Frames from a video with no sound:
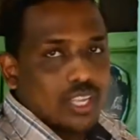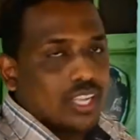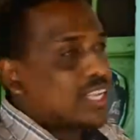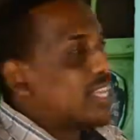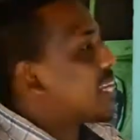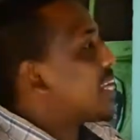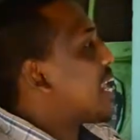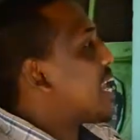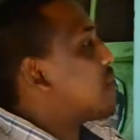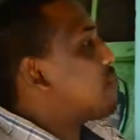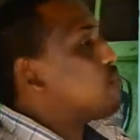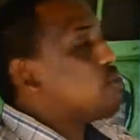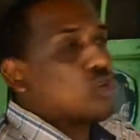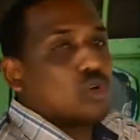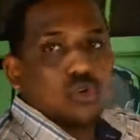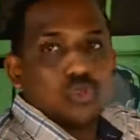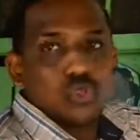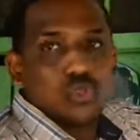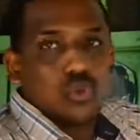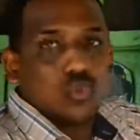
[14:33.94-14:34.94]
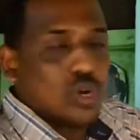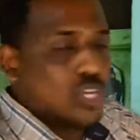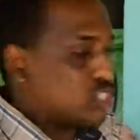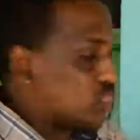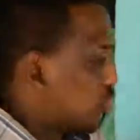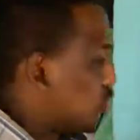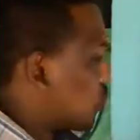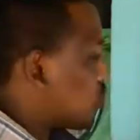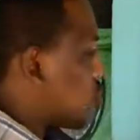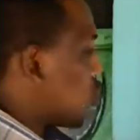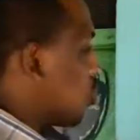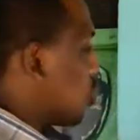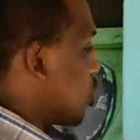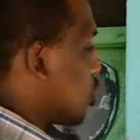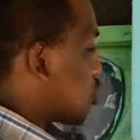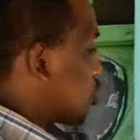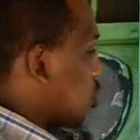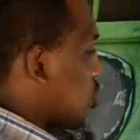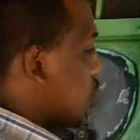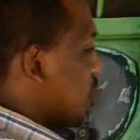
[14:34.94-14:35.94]
9 belongs to Wanjiku.
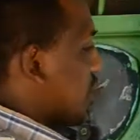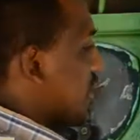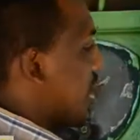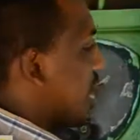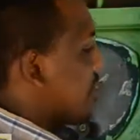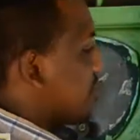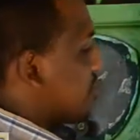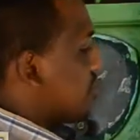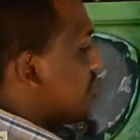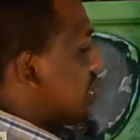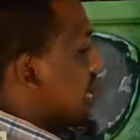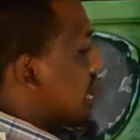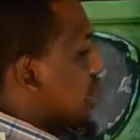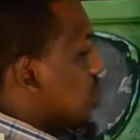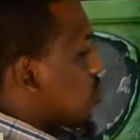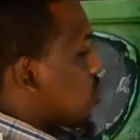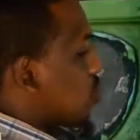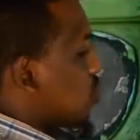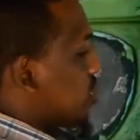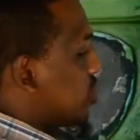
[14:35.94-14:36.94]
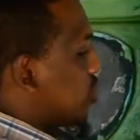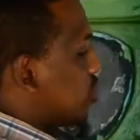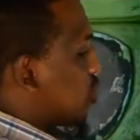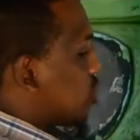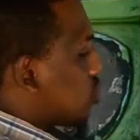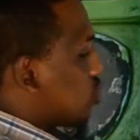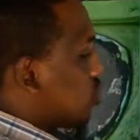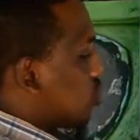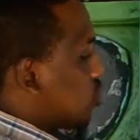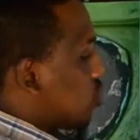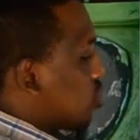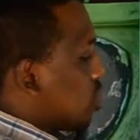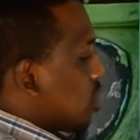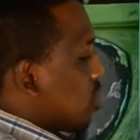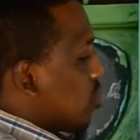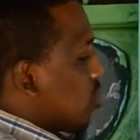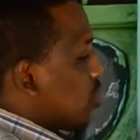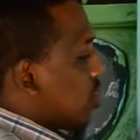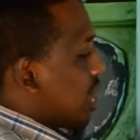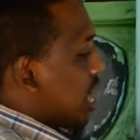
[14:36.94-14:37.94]
So we have here Wanjiku,
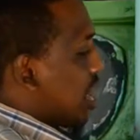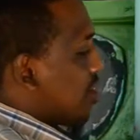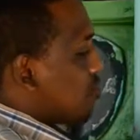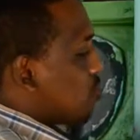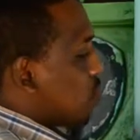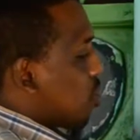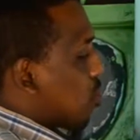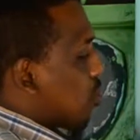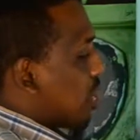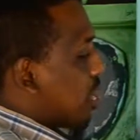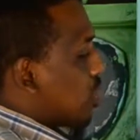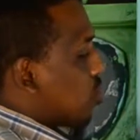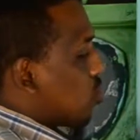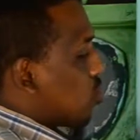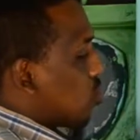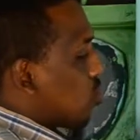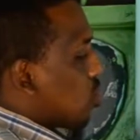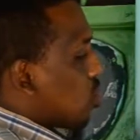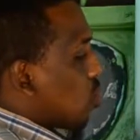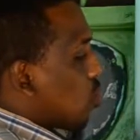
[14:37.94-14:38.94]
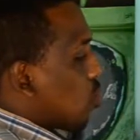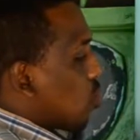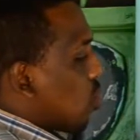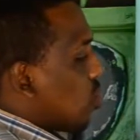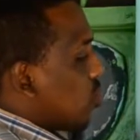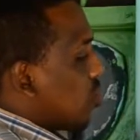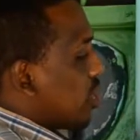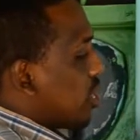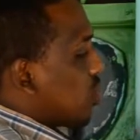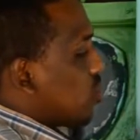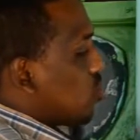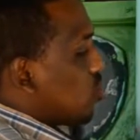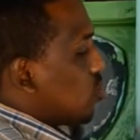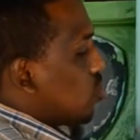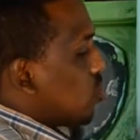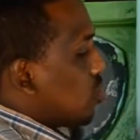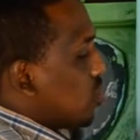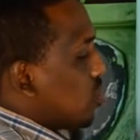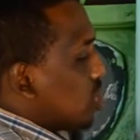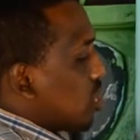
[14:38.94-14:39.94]
we have Waweru. Waweru
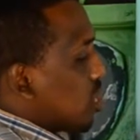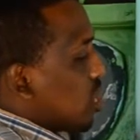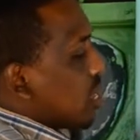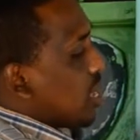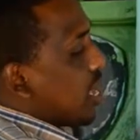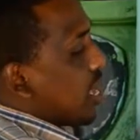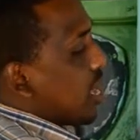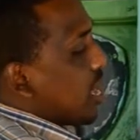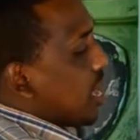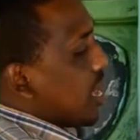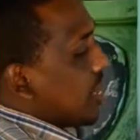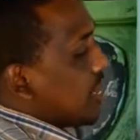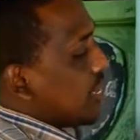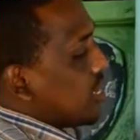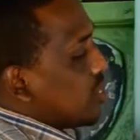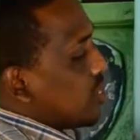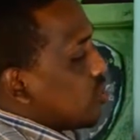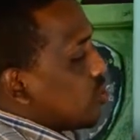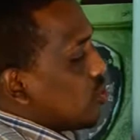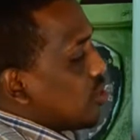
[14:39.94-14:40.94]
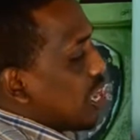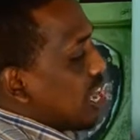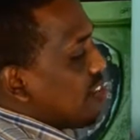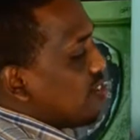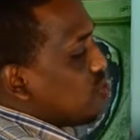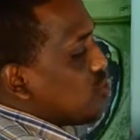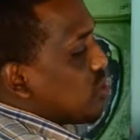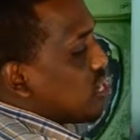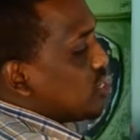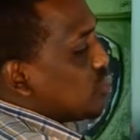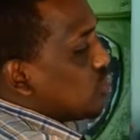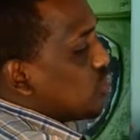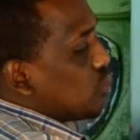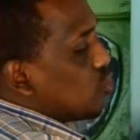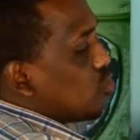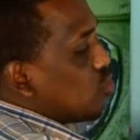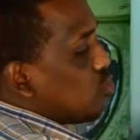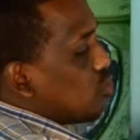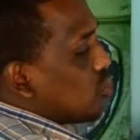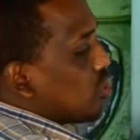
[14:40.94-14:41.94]
and we have
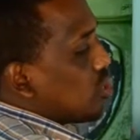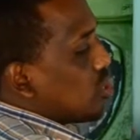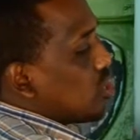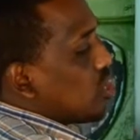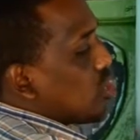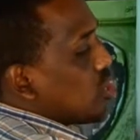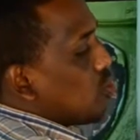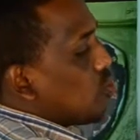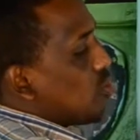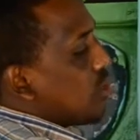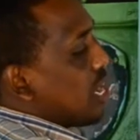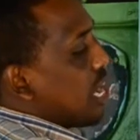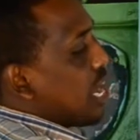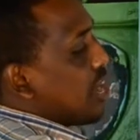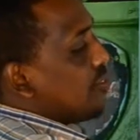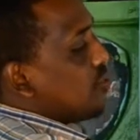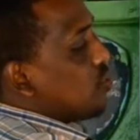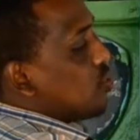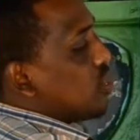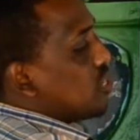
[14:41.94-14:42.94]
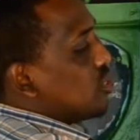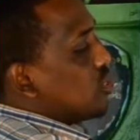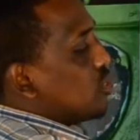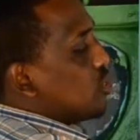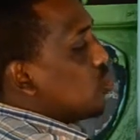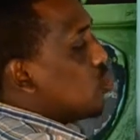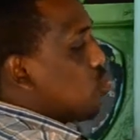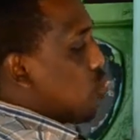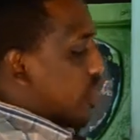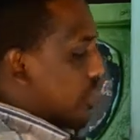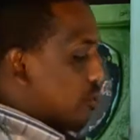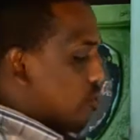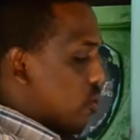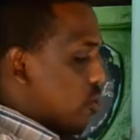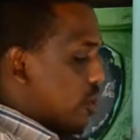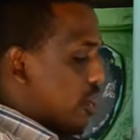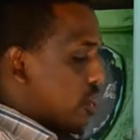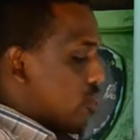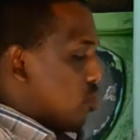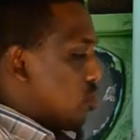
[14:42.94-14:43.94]
Wanjiku. We have Wanjiku and
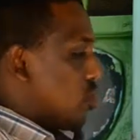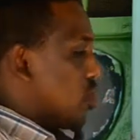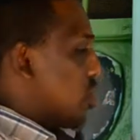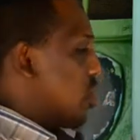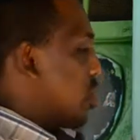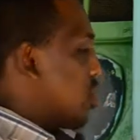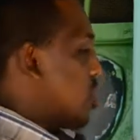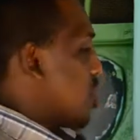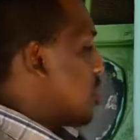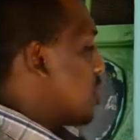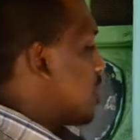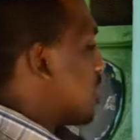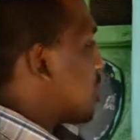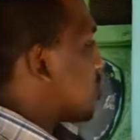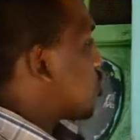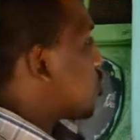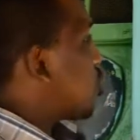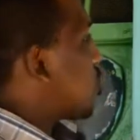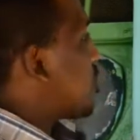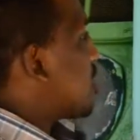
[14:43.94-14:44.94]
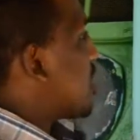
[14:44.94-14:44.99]
Waweru. So the